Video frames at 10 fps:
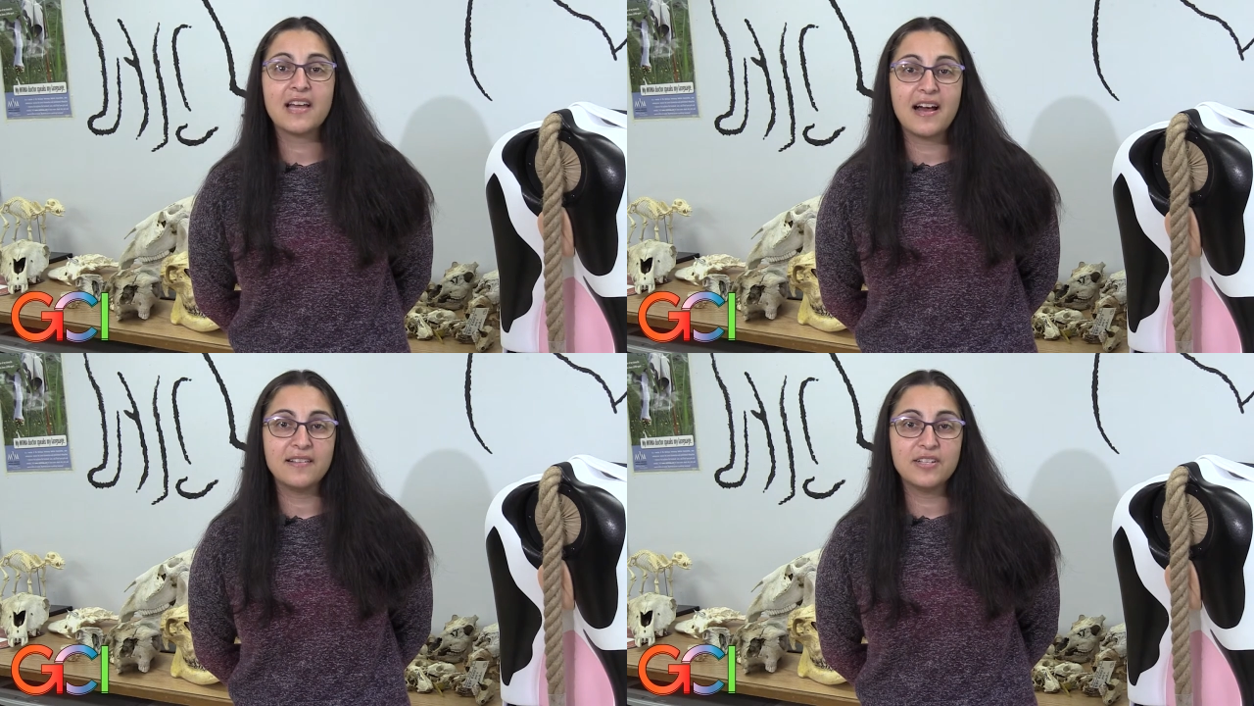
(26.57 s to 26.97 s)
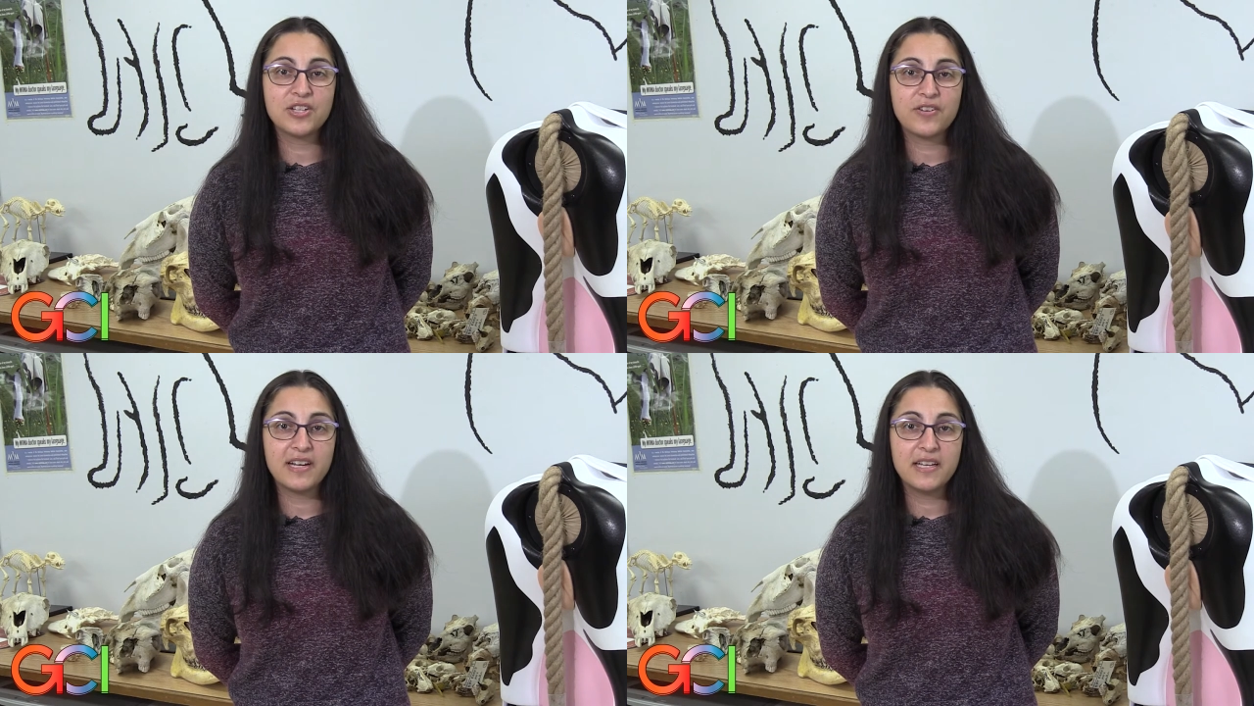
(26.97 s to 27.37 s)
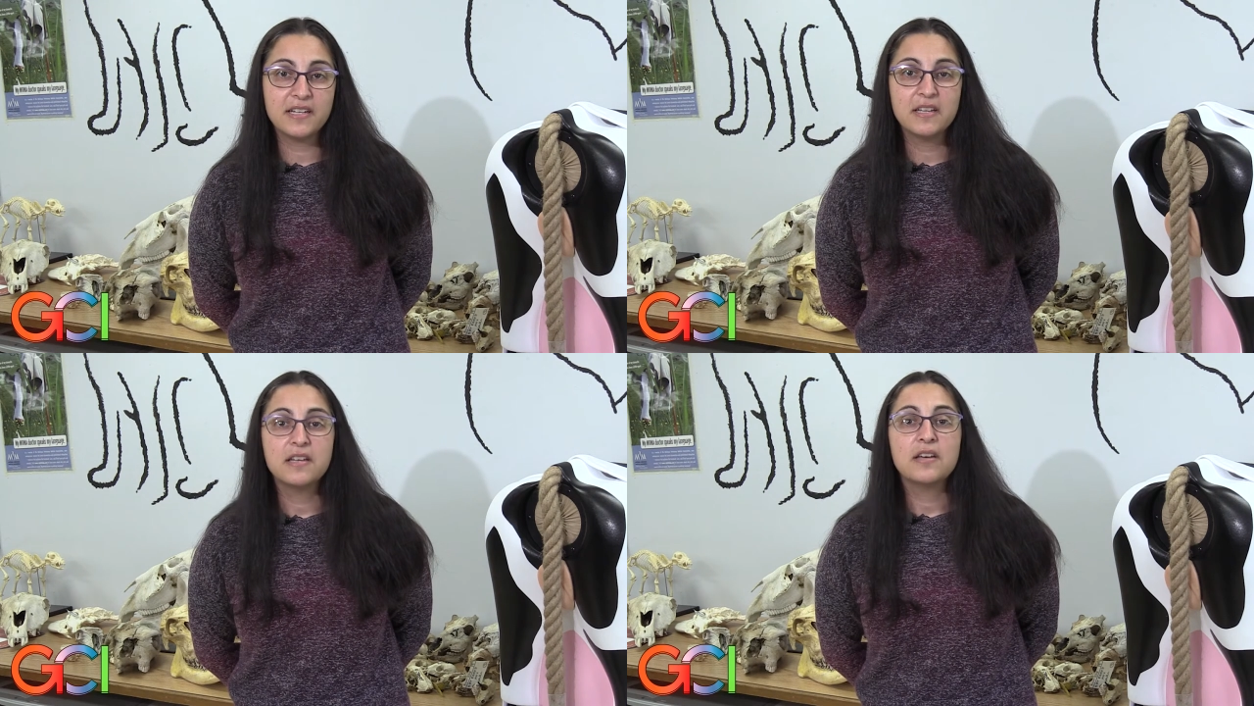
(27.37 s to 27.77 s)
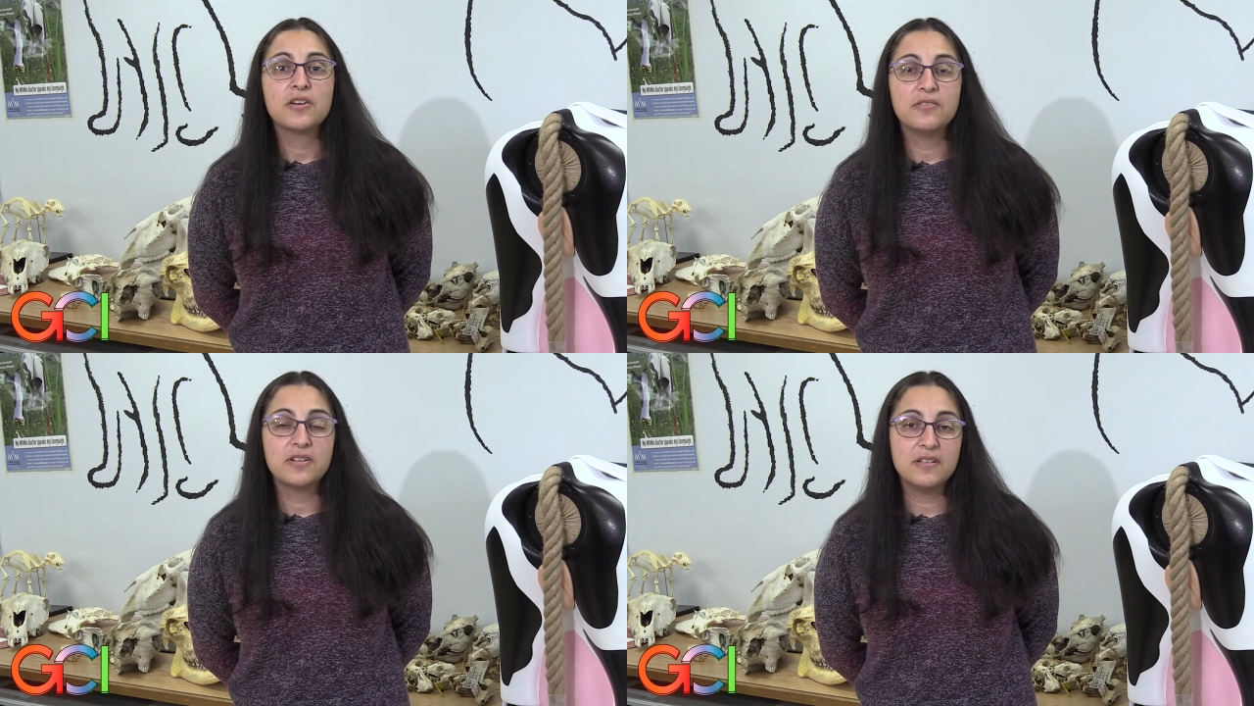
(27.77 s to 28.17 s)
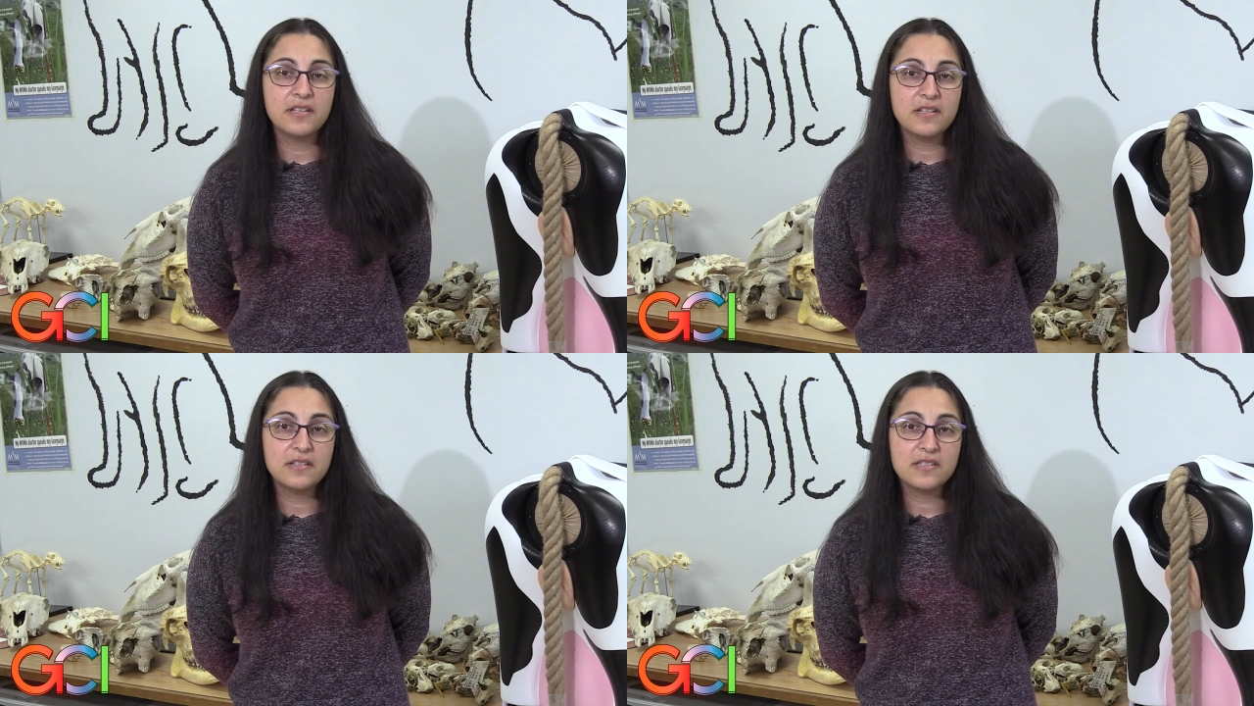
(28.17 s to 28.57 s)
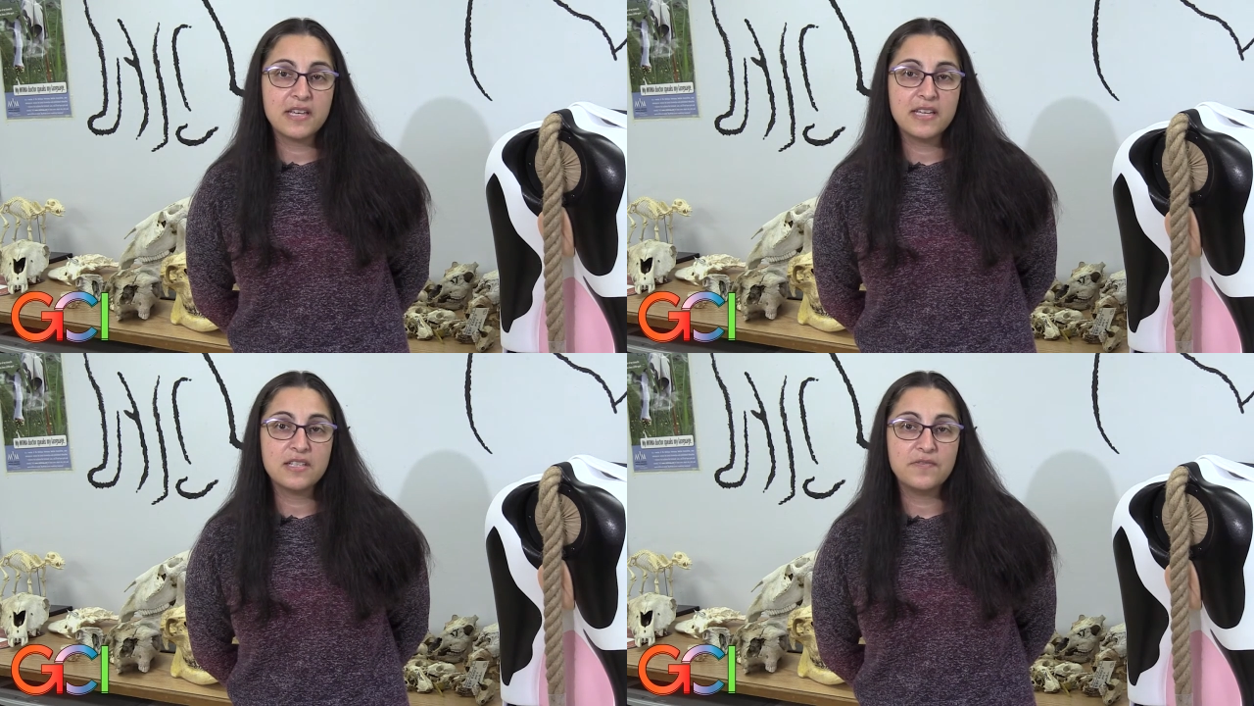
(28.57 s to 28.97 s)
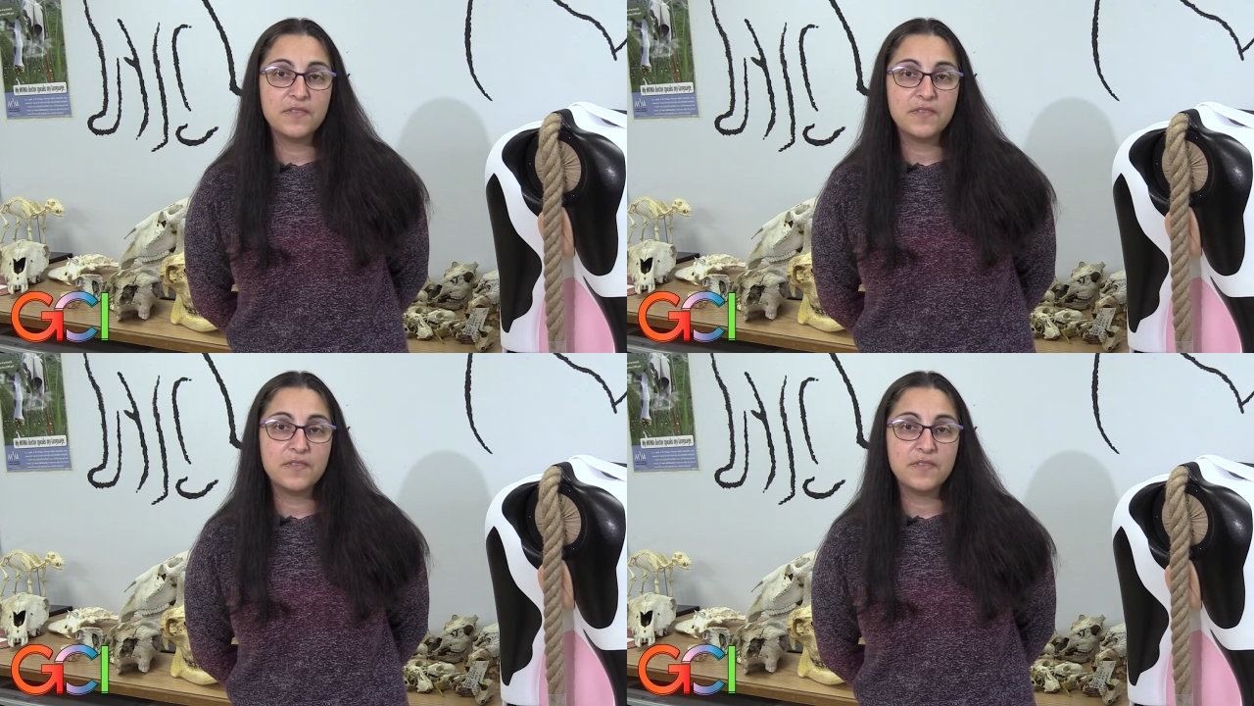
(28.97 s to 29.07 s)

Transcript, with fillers: college credit, go to clinical sites,